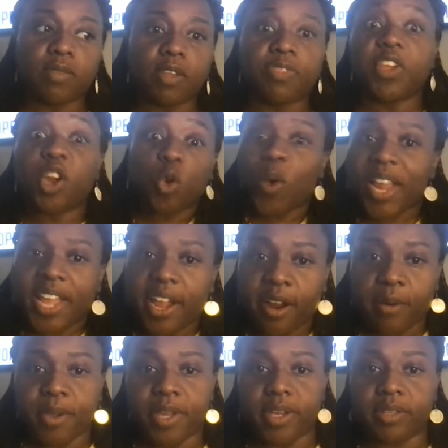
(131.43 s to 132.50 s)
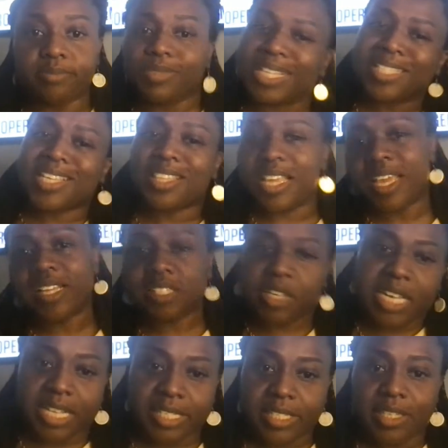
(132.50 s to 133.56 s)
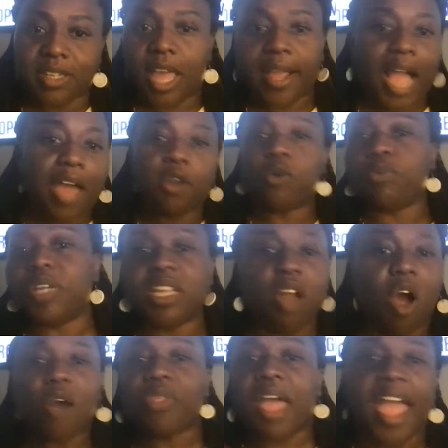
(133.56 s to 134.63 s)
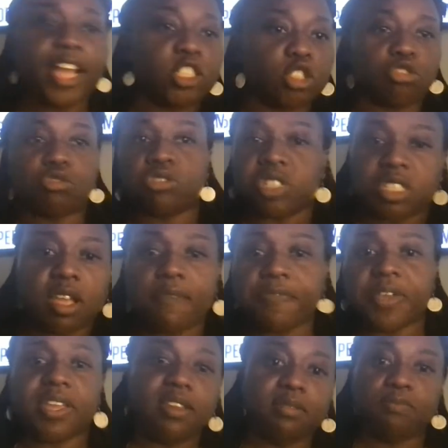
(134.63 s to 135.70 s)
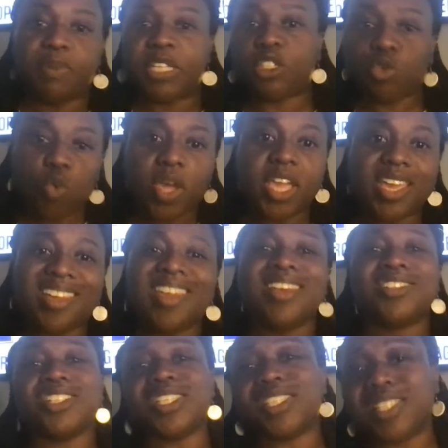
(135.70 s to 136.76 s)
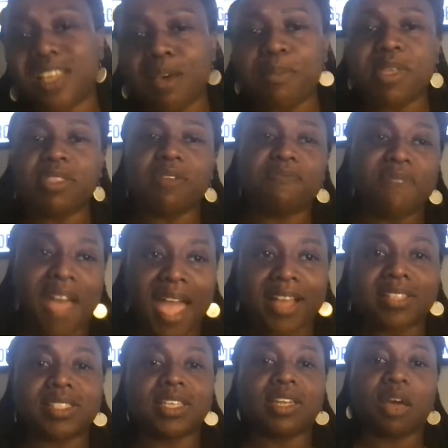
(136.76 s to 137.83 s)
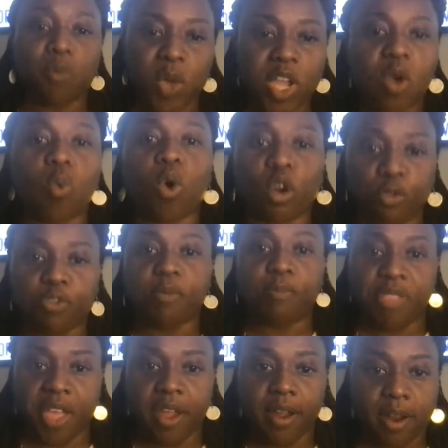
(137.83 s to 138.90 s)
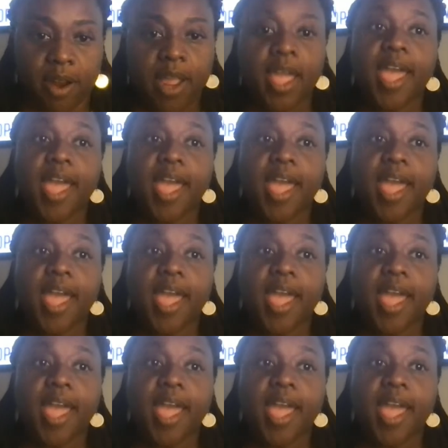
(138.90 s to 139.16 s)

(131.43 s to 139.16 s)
the gray area. It's either is or it isn't. Like, I don't need all the extra stuff in between. Just tell me the facts, and we can work from there.